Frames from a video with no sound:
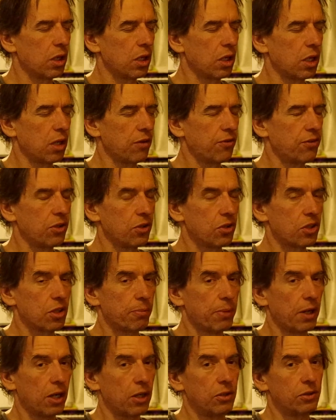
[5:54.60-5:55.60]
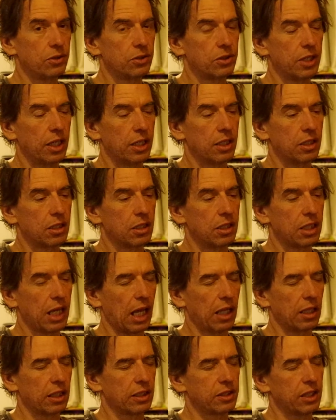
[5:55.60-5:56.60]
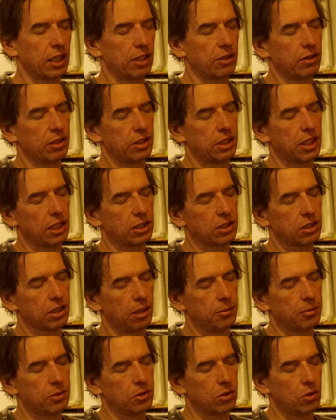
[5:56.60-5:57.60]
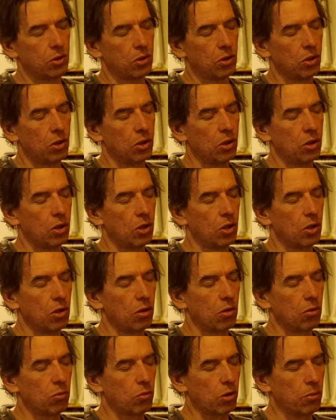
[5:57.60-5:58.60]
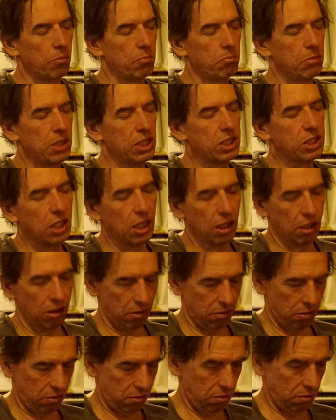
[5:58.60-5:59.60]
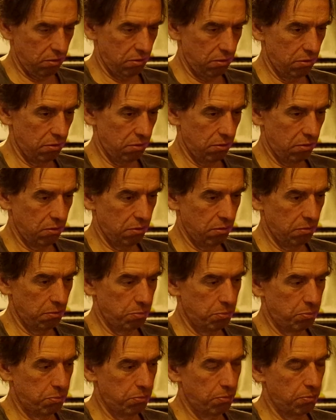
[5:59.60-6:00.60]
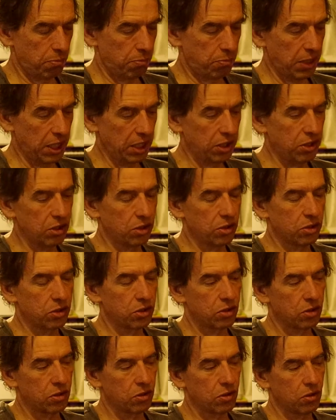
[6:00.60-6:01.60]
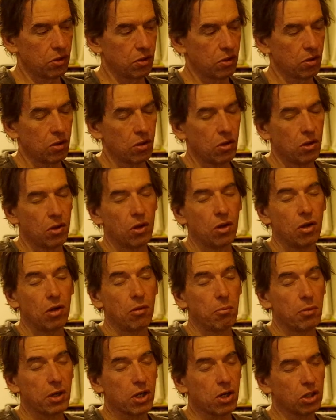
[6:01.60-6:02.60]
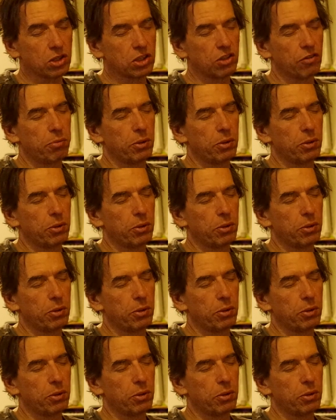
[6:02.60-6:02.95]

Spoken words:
if you suppose that the Alexandrian text types were missing pieces because of